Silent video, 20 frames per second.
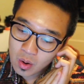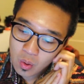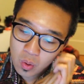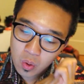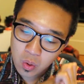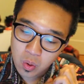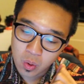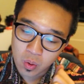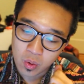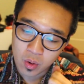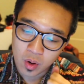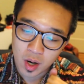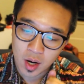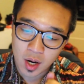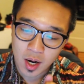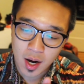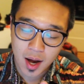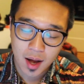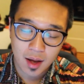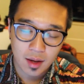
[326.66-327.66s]
Whew.
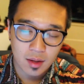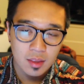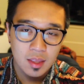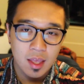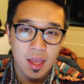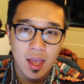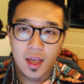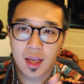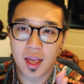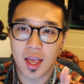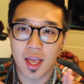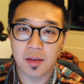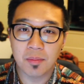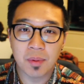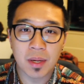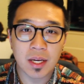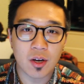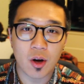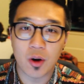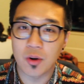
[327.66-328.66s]

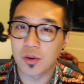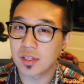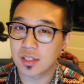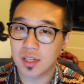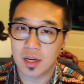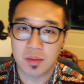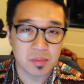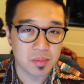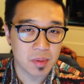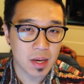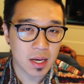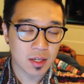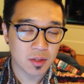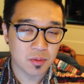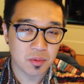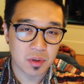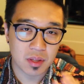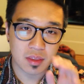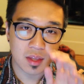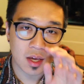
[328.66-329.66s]
Apink always comes
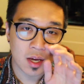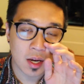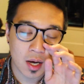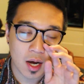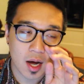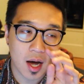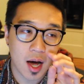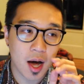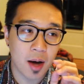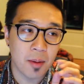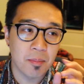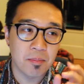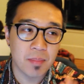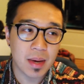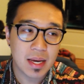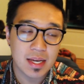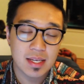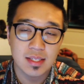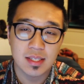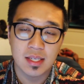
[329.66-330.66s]
back with, like,
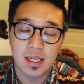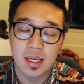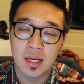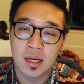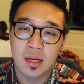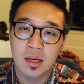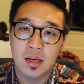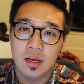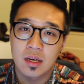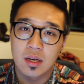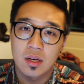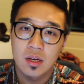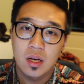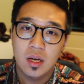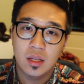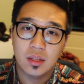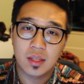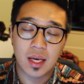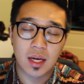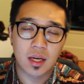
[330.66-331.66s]
amazing,
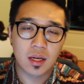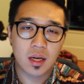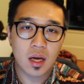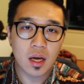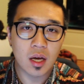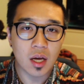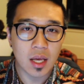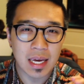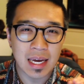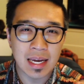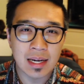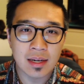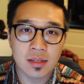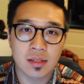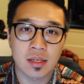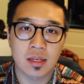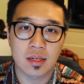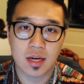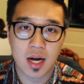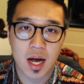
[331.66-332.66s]
like,
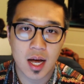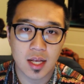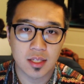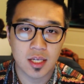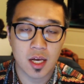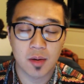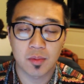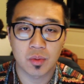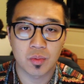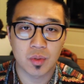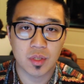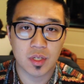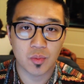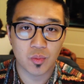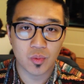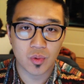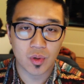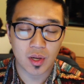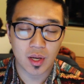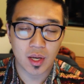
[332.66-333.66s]
innocent concepts, which
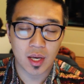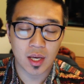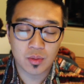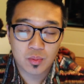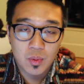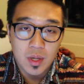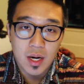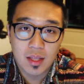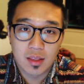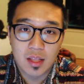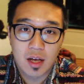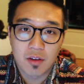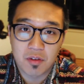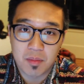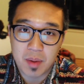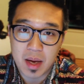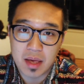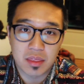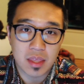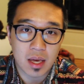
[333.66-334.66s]
is what I love
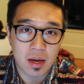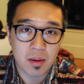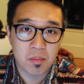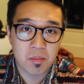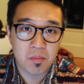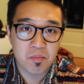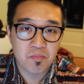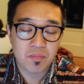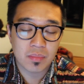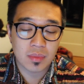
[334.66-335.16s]
about them.